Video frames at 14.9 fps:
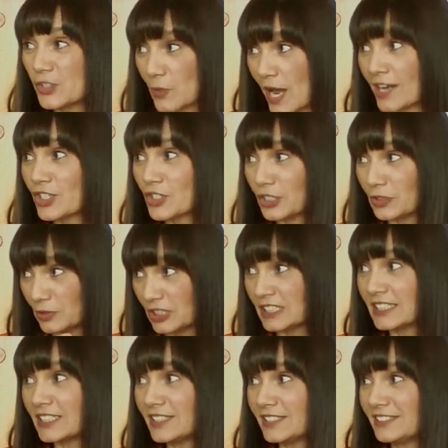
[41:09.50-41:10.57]
to actually
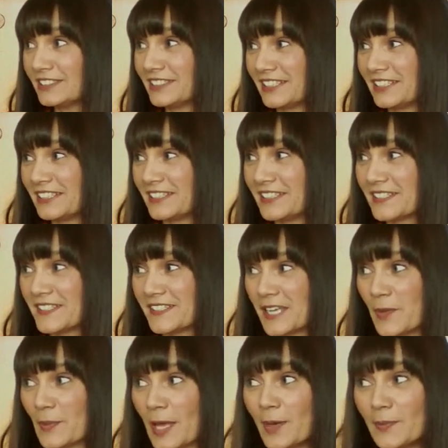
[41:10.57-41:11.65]
really
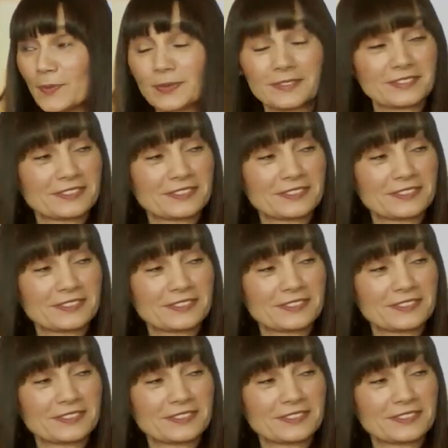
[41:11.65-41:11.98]
step up?